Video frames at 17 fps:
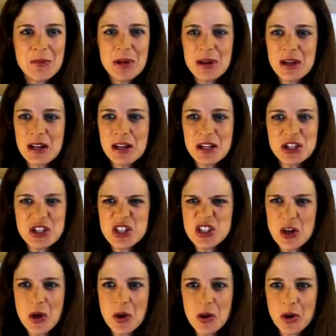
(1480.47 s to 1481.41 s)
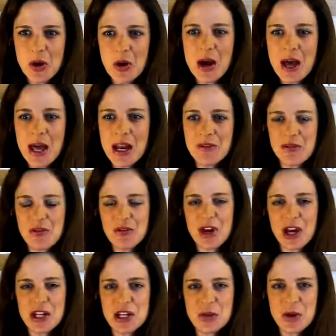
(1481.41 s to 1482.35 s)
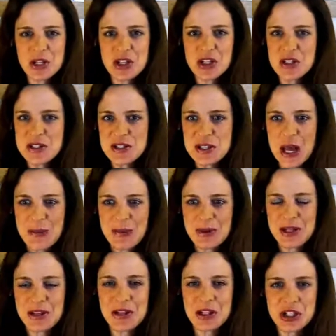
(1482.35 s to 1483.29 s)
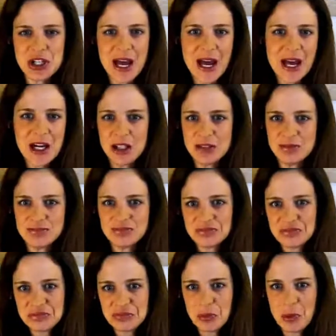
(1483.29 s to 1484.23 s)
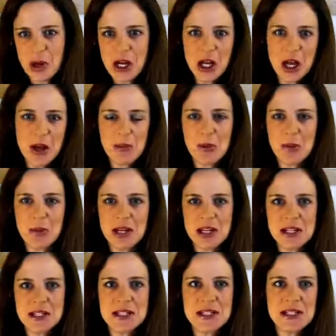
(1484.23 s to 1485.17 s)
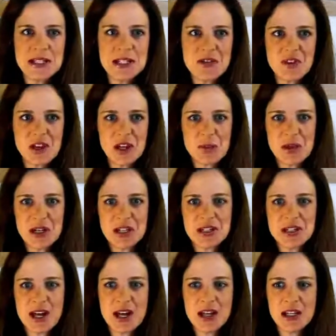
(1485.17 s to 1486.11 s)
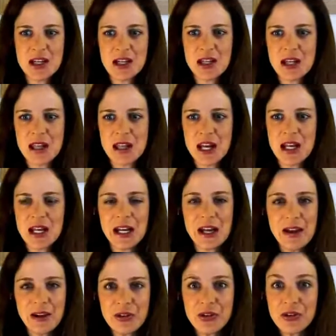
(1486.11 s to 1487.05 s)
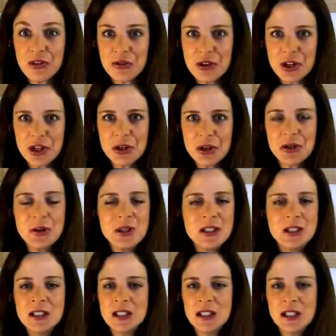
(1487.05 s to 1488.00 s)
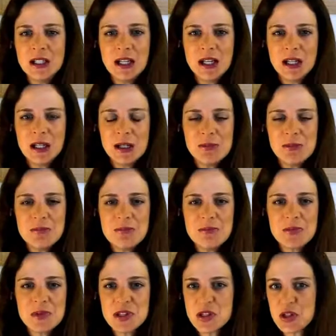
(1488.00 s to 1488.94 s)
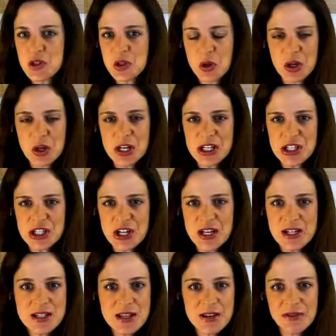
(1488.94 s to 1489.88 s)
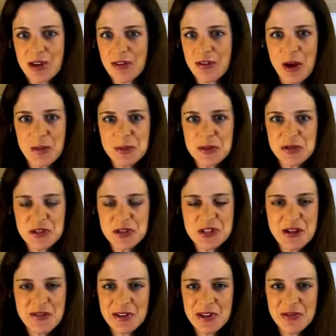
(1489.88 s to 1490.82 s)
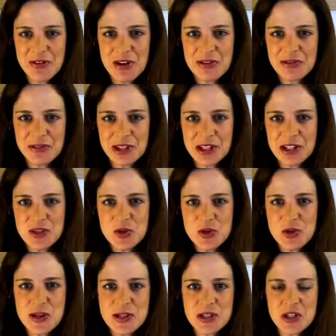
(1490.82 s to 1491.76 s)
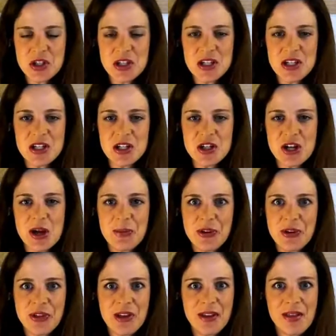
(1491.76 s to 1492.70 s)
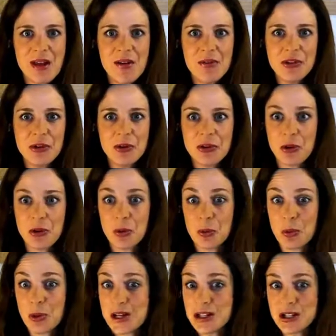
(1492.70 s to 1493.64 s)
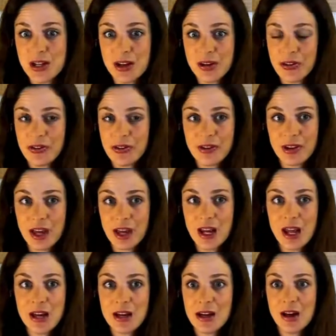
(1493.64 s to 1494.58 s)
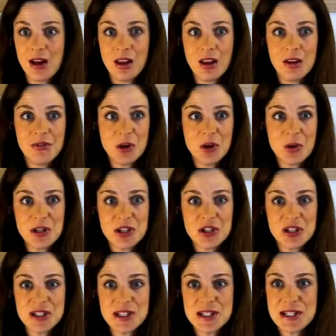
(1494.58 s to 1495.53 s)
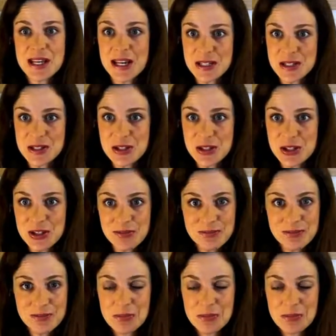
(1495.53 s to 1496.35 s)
But just go ahead. If you've got any questions, type it in the chat. I'll wait a couple minutes and see if anybody's got anything that I can answer for you. This is a great chance. I've helped over 75 leaders transition into jobs that they love. So it's a great chance to get any and all of your questions answered.